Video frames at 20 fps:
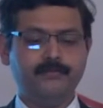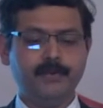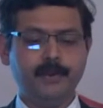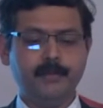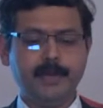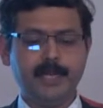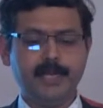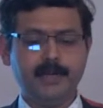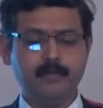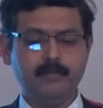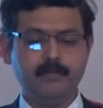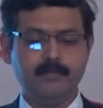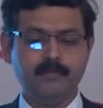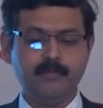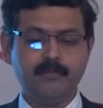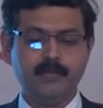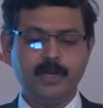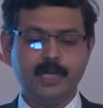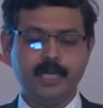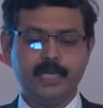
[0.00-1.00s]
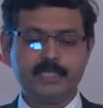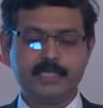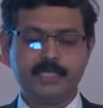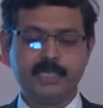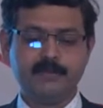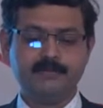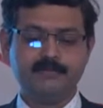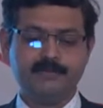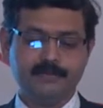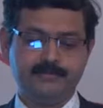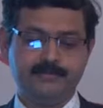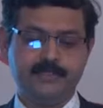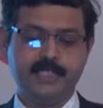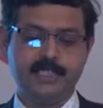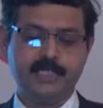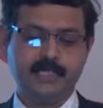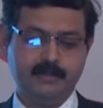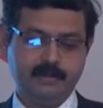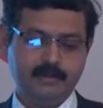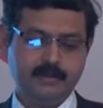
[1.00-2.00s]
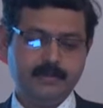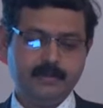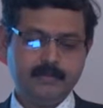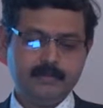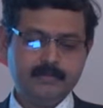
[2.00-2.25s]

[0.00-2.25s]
women less than 50.